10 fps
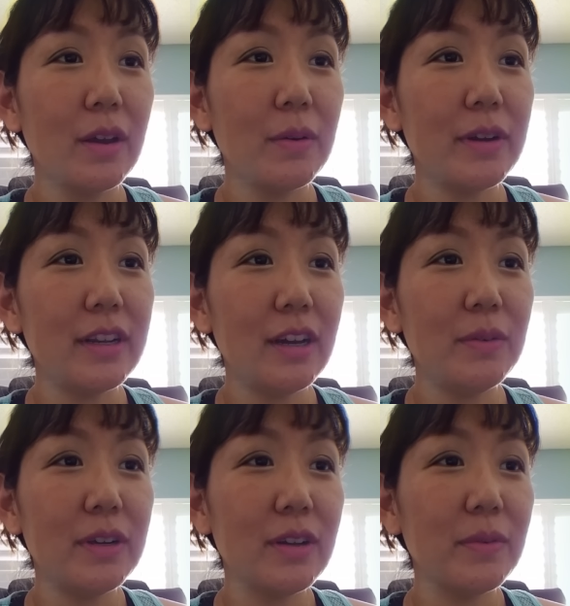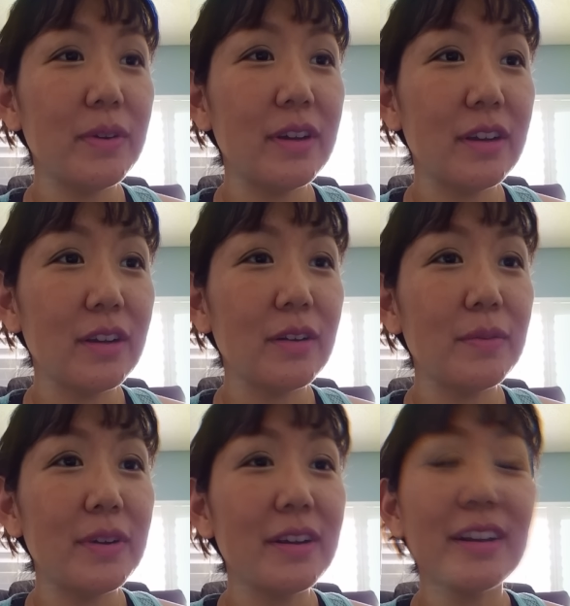right now
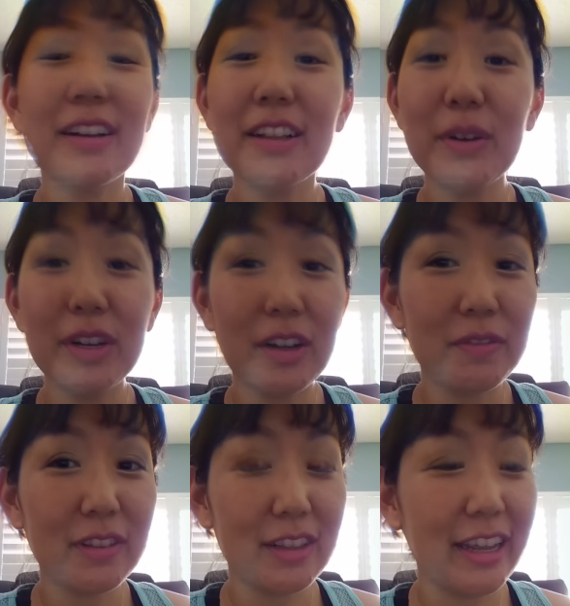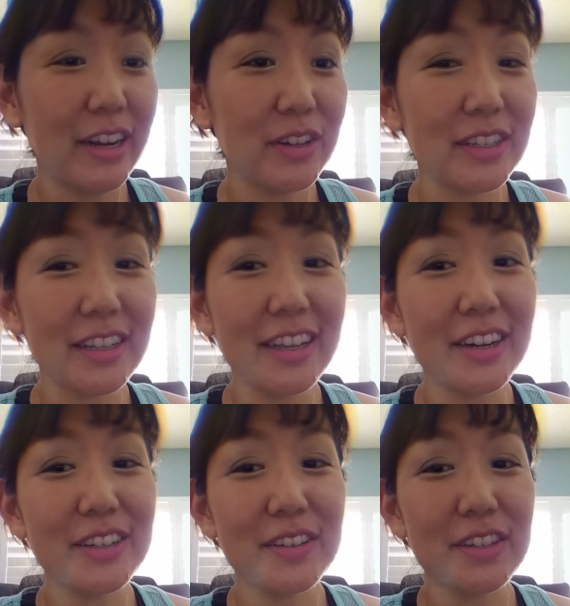we're clearing off layers and
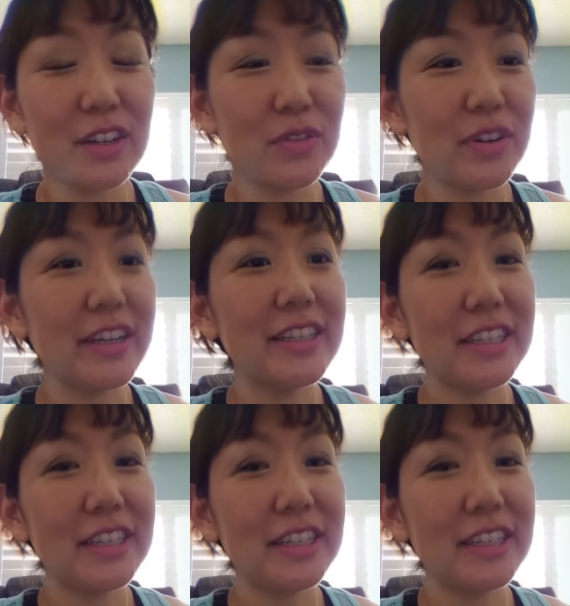layers of stuff, right?